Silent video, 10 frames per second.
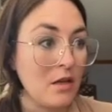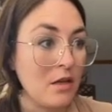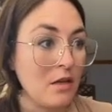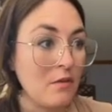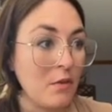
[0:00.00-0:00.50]

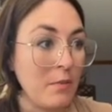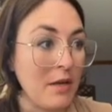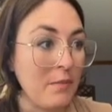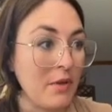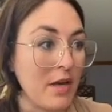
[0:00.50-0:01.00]
for
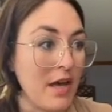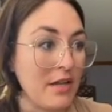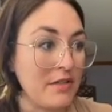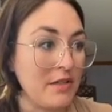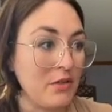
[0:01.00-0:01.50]
people kind of
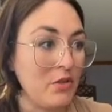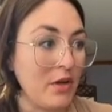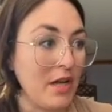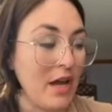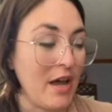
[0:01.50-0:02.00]
still
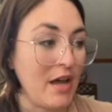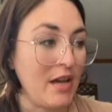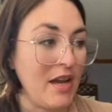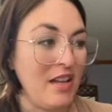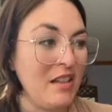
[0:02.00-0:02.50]
joining on,
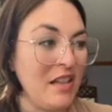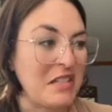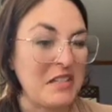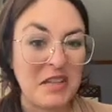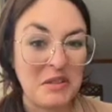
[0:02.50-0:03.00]
I didn't
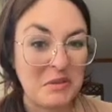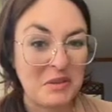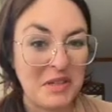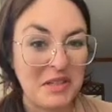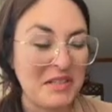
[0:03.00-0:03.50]
schedule
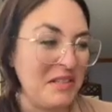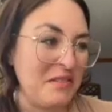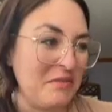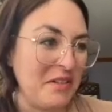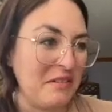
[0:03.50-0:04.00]
this.
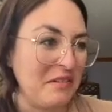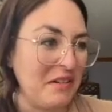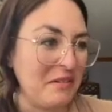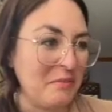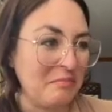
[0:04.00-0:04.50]
You
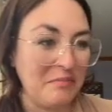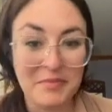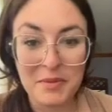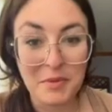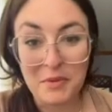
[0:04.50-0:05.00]
know,
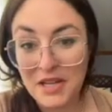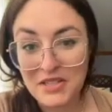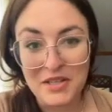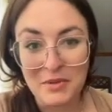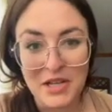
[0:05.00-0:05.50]
we'll watch
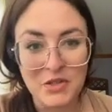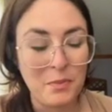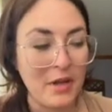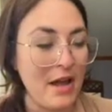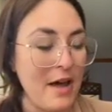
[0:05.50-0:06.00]
the watch.
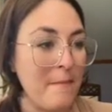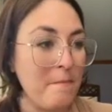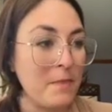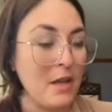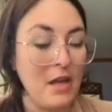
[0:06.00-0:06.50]
But
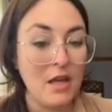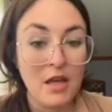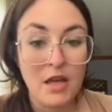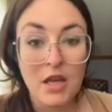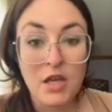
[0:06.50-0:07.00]

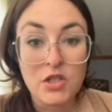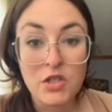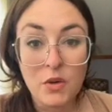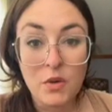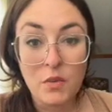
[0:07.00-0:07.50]

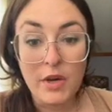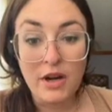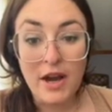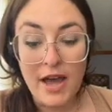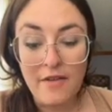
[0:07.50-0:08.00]
so we're
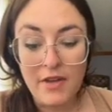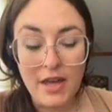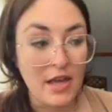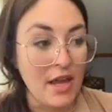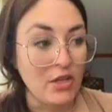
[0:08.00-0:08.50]

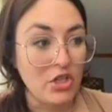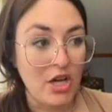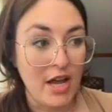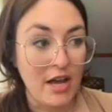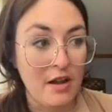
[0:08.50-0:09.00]
having a
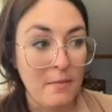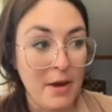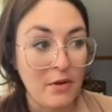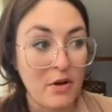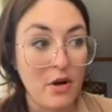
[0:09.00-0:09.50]

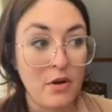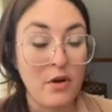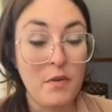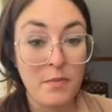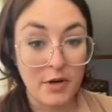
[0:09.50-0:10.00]

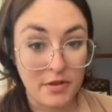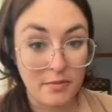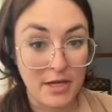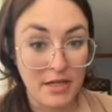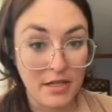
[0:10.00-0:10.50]
Coco
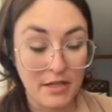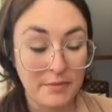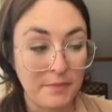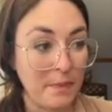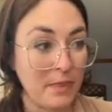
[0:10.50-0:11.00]
Berthmann.
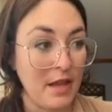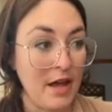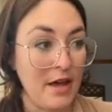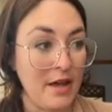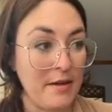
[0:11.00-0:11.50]

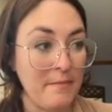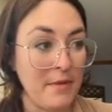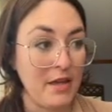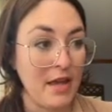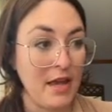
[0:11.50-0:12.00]
Um,
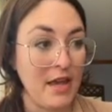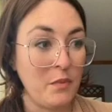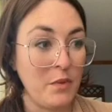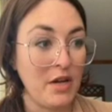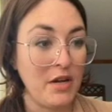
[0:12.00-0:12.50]
and
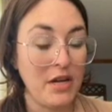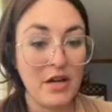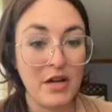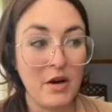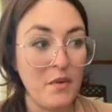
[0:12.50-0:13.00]
we're
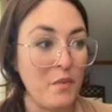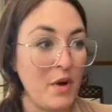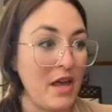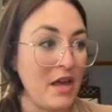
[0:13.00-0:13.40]
here with